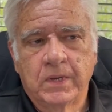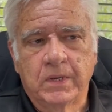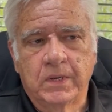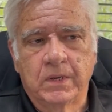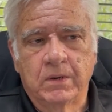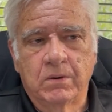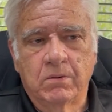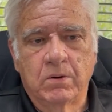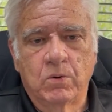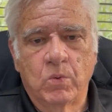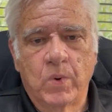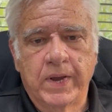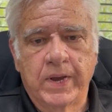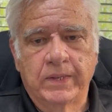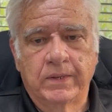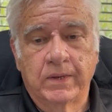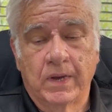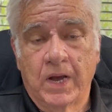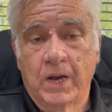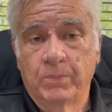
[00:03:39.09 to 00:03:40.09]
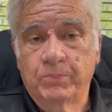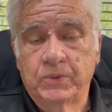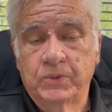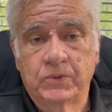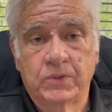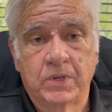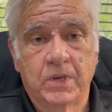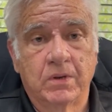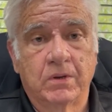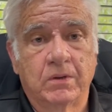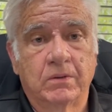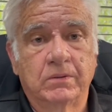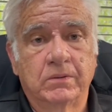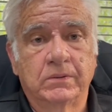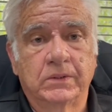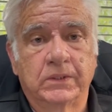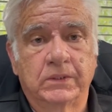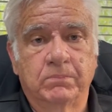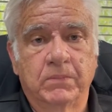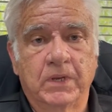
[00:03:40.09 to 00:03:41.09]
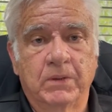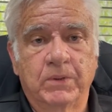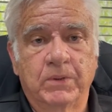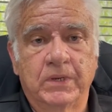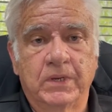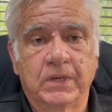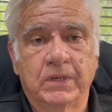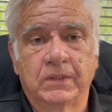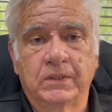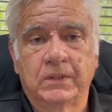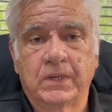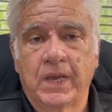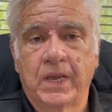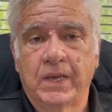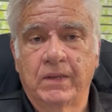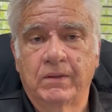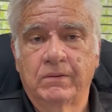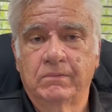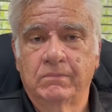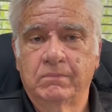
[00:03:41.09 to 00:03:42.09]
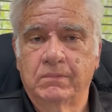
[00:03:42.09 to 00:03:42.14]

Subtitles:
a way to upskill that maybe didn't take